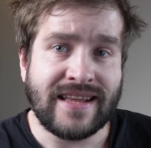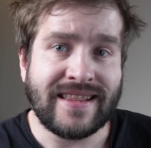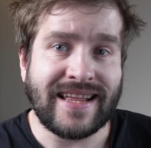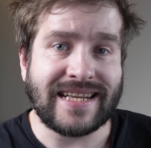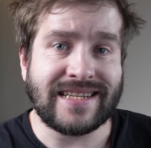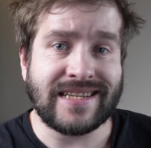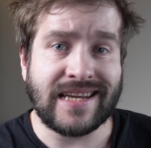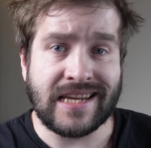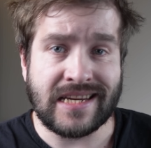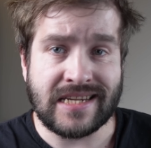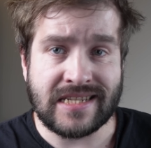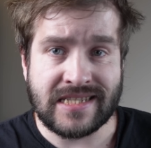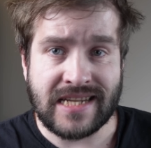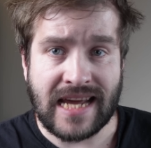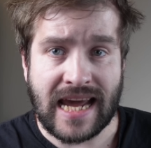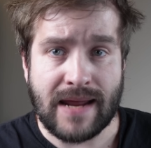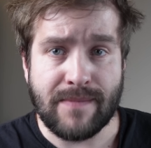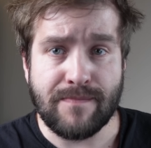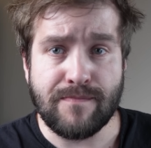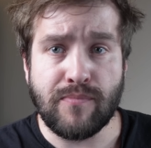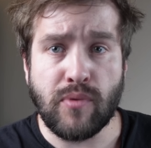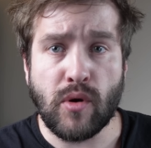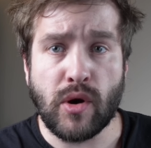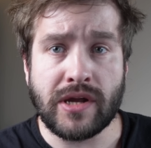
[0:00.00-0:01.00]
That's a
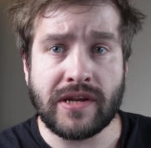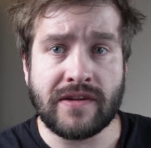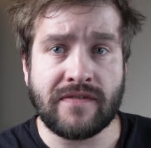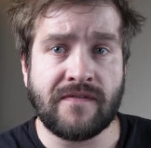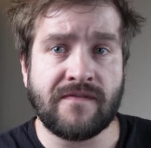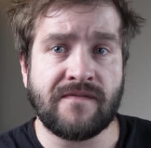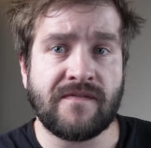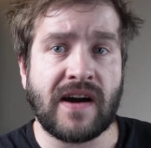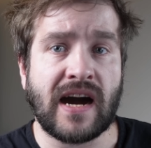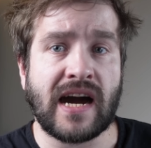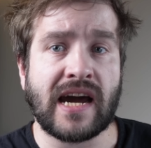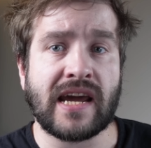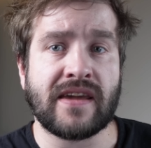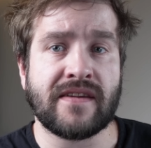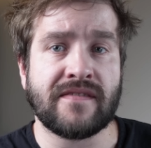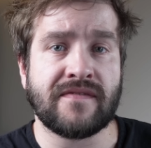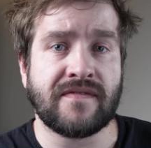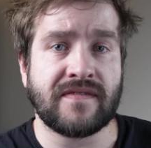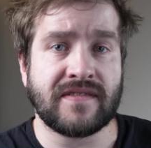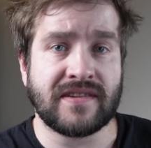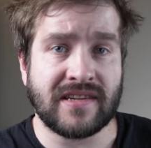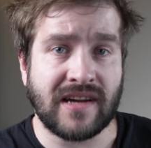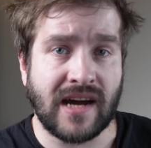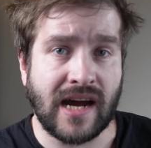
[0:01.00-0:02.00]
ten point
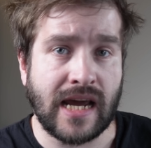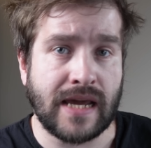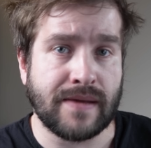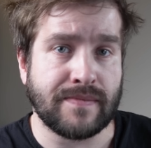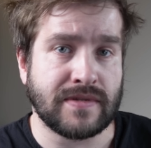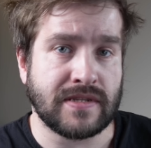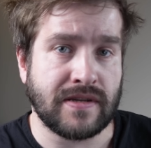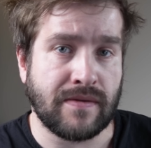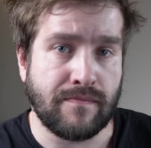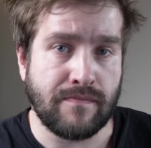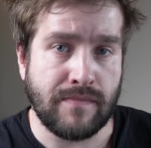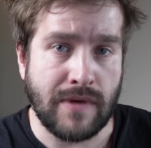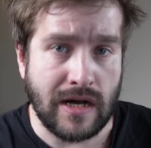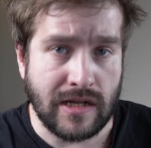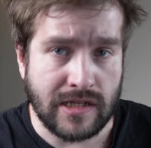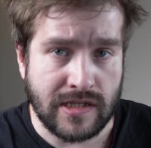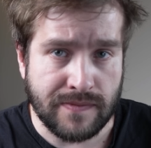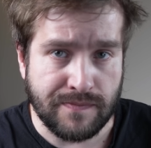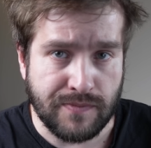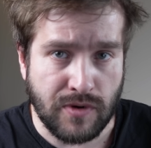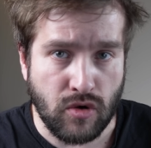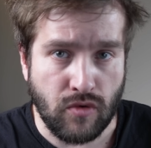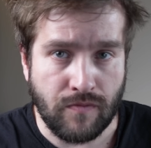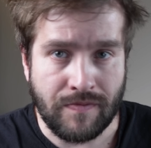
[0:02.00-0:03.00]
five times
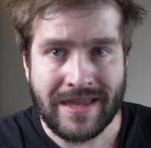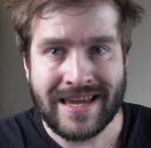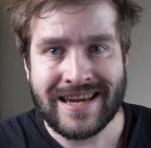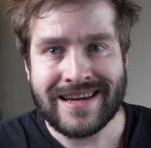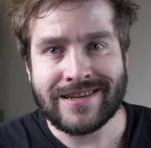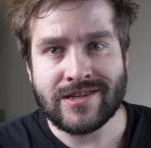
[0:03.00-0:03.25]
multiple.